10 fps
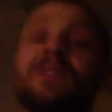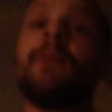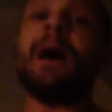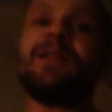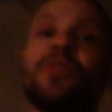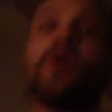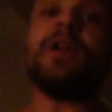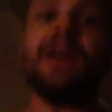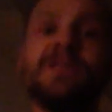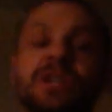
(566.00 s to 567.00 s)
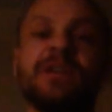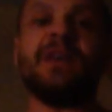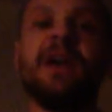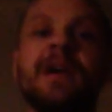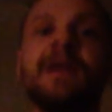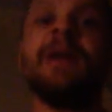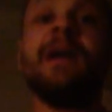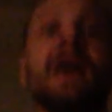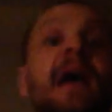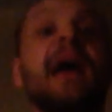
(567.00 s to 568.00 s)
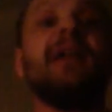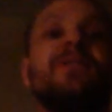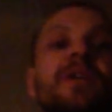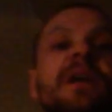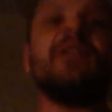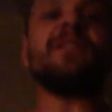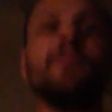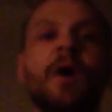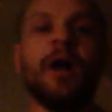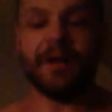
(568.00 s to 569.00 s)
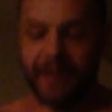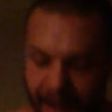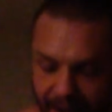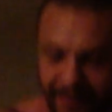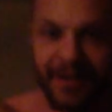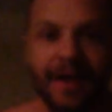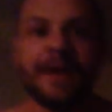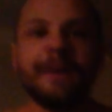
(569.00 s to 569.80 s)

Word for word: to about 30 inches and it's gonna get smaller. Guys,